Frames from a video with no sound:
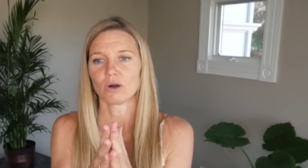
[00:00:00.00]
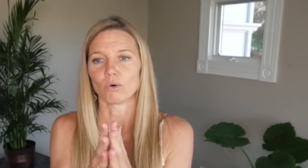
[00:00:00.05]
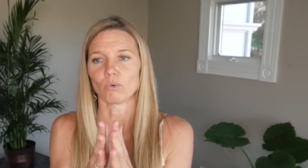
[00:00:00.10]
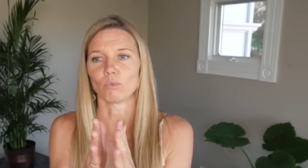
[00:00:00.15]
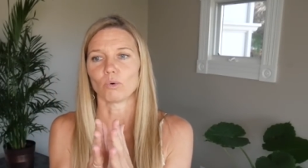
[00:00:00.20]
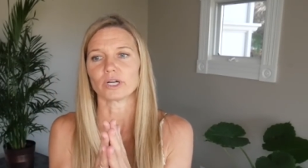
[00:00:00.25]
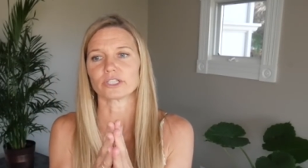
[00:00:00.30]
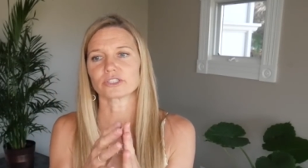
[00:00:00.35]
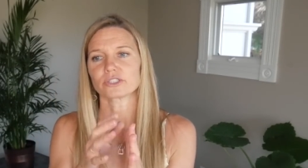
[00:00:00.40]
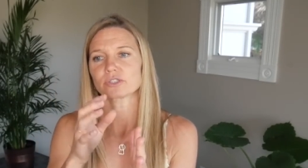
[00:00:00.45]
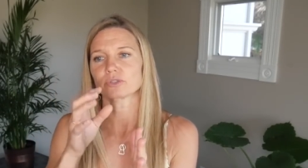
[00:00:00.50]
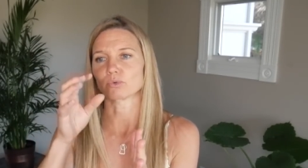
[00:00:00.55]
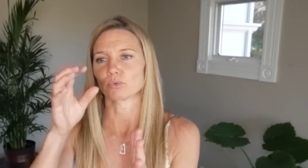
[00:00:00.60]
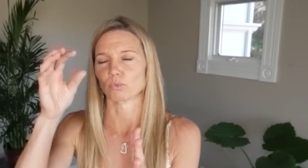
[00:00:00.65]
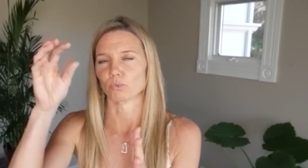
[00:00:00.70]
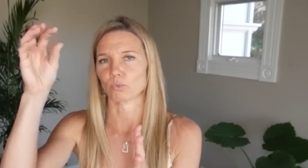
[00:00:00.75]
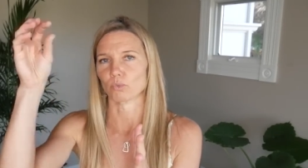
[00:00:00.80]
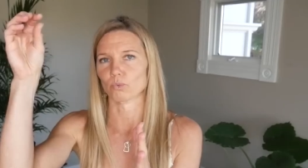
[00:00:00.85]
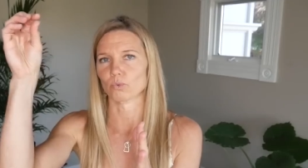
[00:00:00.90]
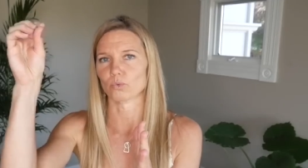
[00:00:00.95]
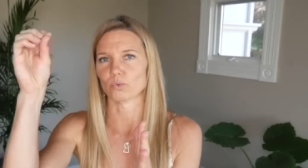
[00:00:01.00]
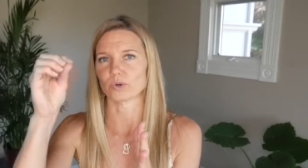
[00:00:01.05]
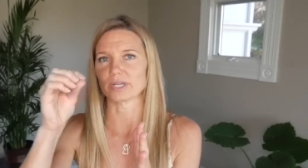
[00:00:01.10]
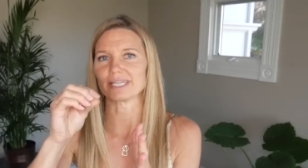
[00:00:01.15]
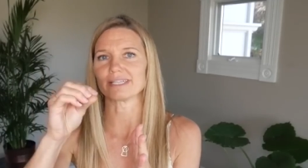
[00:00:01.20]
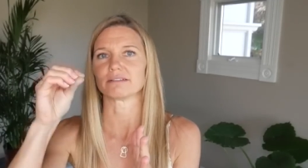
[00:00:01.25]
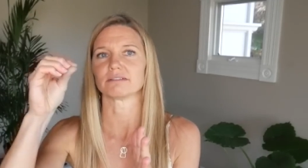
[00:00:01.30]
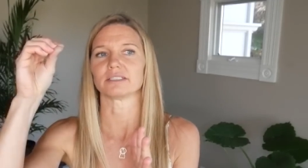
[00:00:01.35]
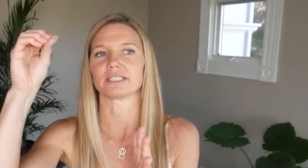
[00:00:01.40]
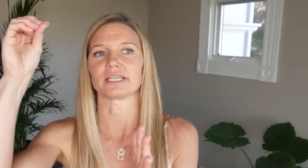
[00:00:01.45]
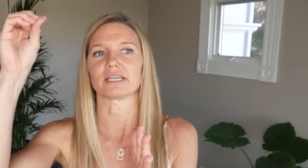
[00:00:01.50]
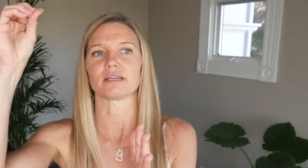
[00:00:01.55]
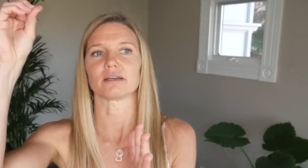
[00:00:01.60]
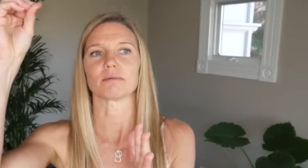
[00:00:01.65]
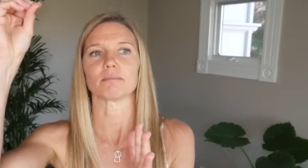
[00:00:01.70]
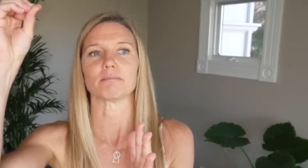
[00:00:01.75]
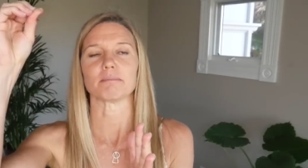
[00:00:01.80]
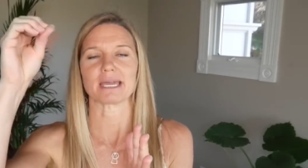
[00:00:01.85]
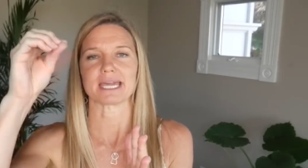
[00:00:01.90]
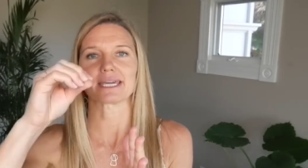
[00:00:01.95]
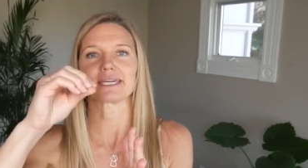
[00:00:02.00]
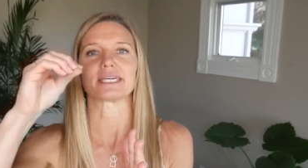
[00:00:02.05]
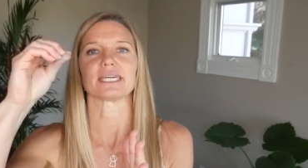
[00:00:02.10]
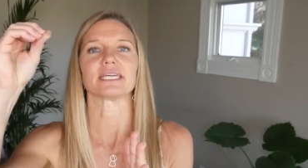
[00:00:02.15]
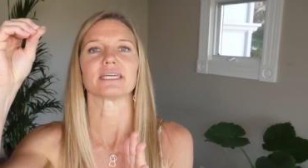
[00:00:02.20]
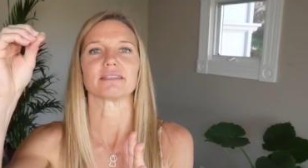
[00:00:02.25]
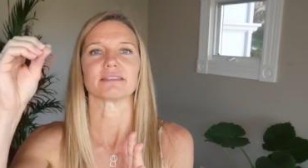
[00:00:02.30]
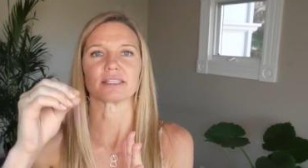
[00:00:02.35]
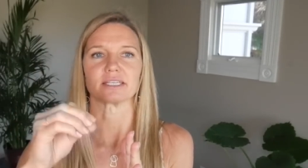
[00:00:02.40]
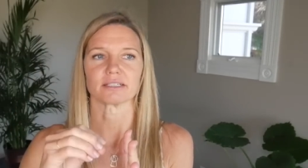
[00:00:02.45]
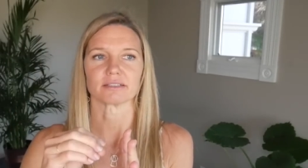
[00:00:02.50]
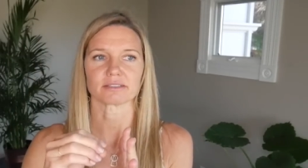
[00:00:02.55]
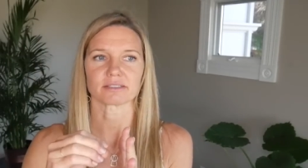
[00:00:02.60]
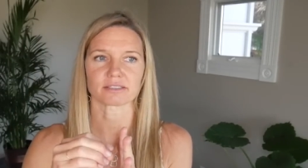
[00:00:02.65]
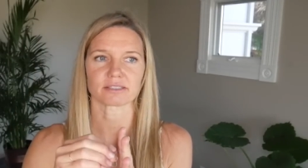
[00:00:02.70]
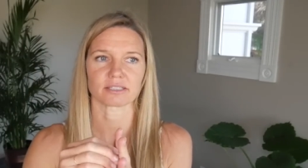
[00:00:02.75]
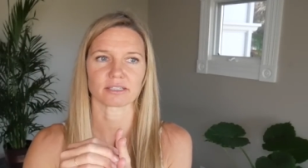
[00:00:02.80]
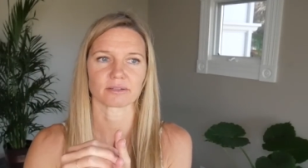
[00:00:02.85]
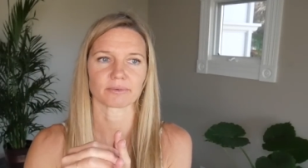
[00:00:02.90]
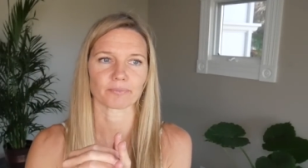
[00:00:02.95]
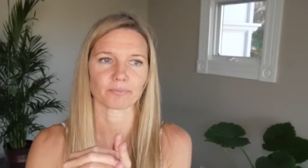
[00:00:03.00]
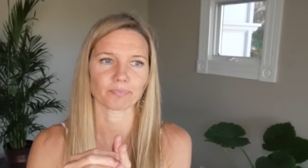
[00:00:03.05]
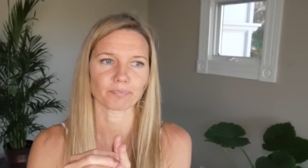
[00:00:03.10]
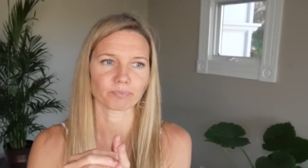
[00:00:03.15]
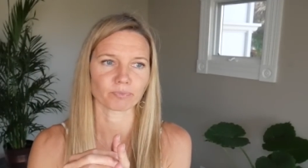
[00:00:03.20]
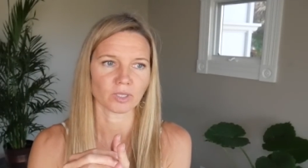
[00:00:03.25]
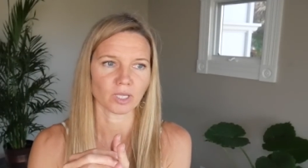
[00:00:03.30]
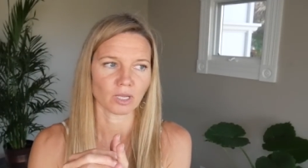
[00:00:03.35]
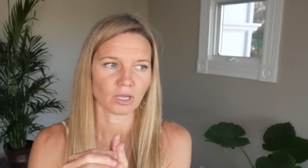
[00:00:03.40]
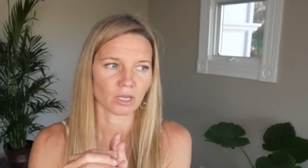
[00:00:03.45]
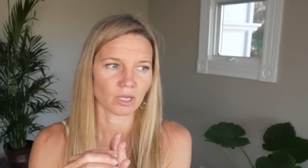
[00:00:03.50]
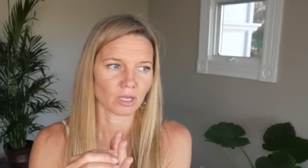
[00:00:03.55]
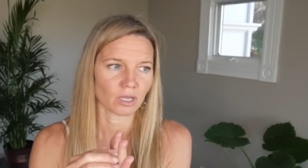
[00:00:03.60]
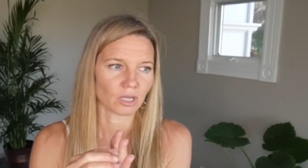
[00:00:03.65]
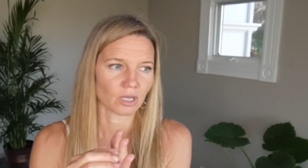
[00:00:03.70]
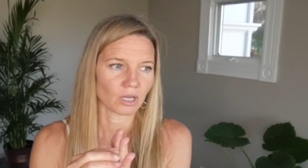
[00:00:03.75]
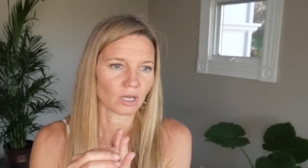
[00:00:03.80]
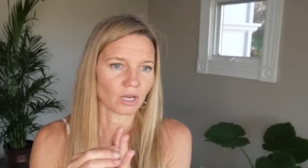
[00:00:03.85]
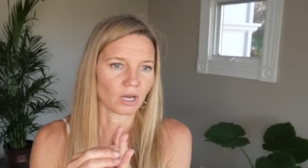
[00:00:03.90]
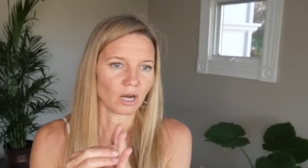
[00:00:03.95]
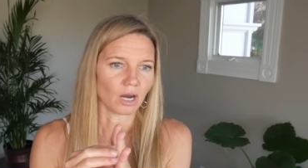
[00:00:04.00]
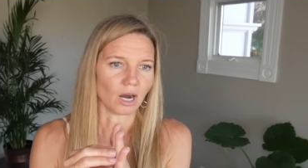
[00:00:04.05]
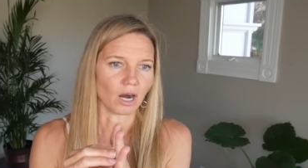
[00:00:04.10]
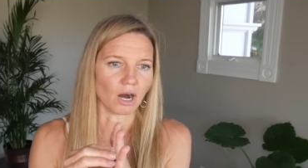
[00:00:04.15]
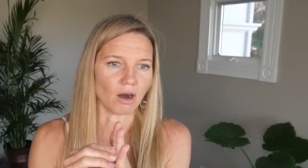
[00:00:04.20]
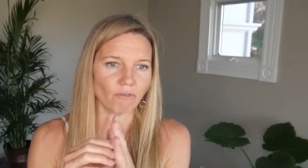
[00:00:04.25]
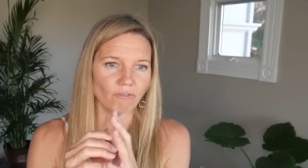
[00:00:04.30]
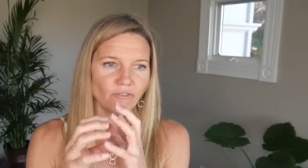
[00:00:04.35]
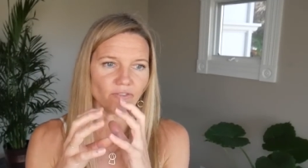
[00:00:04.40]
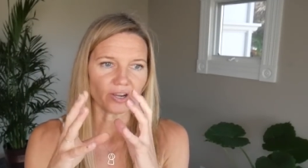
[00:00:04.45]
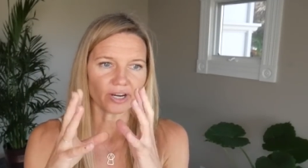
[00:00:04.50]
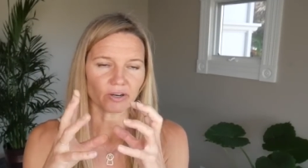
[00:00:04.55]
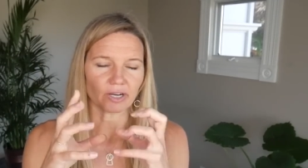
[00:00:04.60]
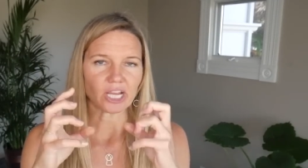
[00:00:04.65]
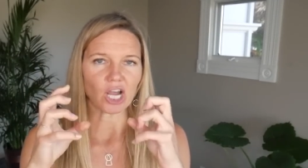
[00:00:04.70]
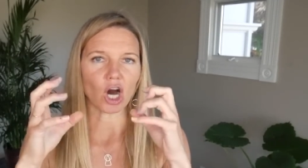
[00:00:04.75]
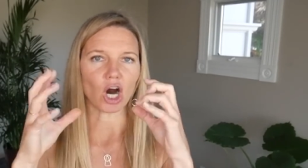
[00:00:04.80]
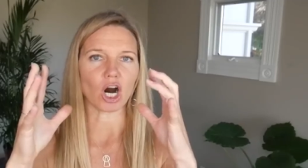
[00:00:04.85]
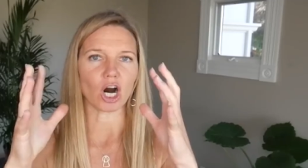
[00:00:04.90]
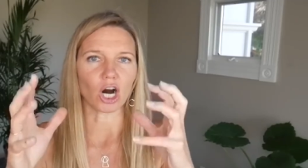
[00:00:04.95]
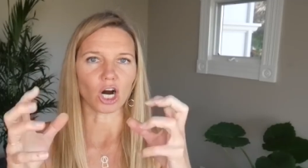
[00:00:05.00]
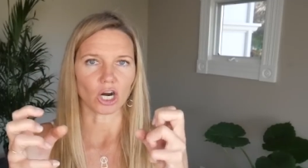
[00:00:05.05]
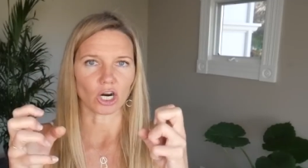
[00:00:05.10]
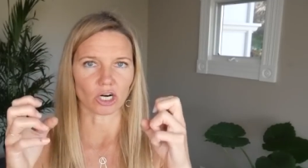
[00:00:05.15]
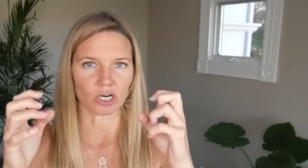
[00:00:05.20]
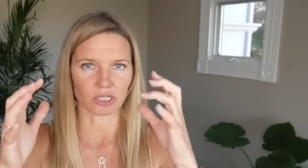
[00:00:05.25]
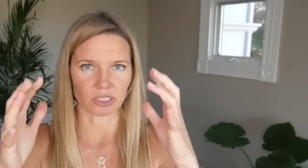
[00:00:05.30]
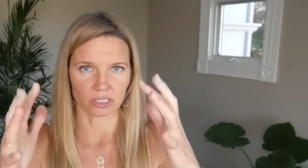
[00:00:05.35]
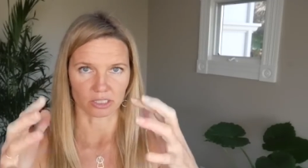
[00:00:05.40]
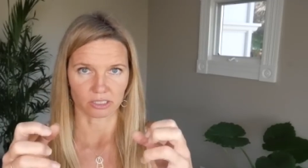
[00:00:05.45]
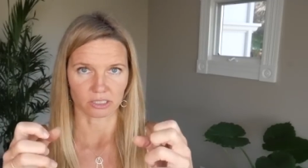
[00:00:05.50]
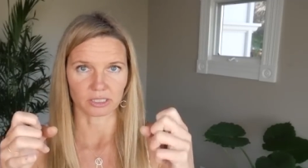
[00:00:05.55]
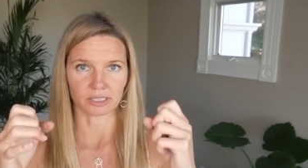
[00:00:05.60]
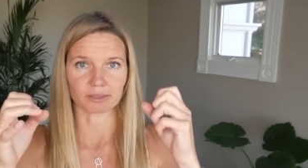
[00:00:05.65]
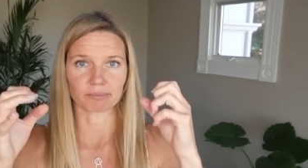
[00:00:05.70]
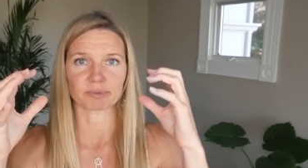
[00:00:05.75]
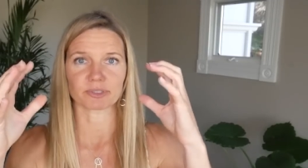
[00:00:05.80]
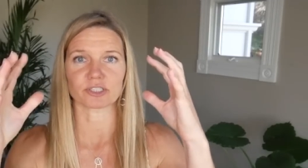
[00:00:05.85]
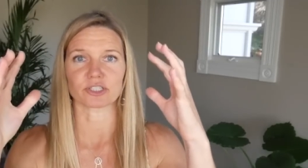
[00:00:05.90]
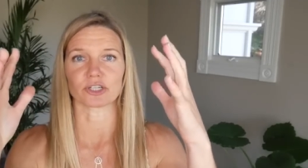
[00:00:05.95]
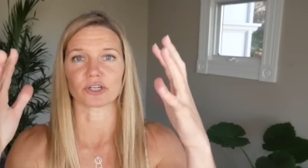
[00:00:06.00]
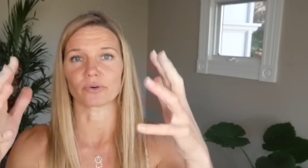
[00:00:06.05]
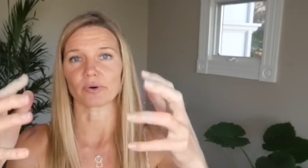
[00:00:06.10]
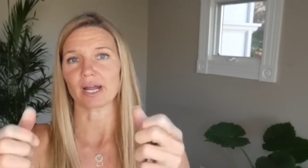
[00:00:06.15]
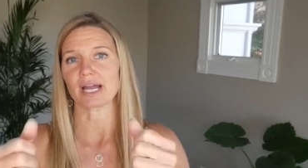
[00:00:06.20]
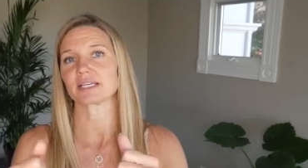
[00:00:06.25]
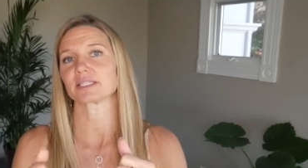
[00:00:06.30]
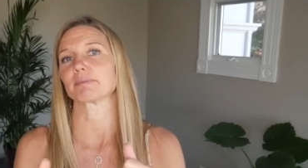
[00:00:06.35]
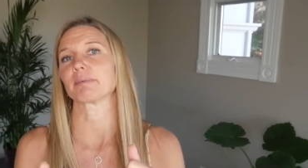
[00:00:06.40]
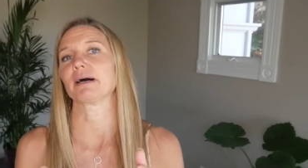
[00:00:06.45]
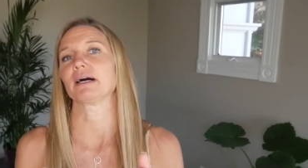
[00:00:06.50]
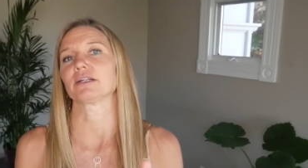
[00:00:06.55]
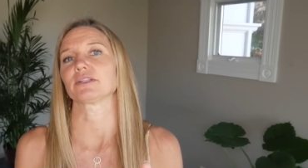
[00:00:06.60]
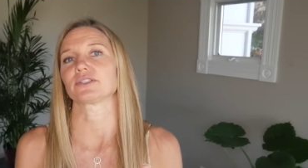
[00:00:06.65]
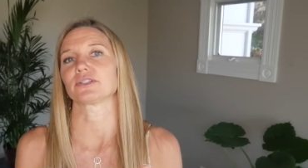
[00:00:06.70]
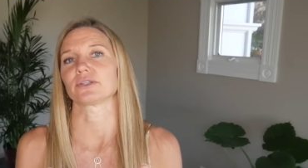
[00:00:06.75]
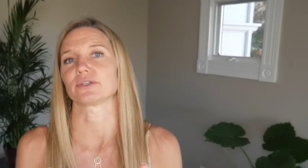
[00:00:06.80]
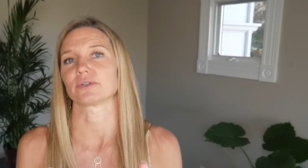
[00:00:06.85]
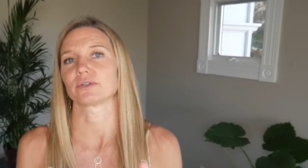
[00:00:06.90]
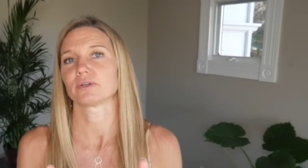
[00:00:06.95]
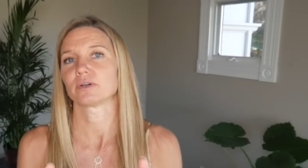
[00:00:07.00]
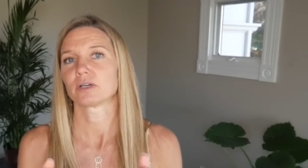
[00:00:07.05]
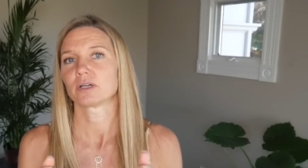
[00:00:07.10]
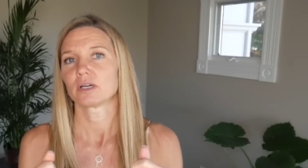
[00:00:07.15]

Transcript: what's really making this a very hard eclipse to grasp onto,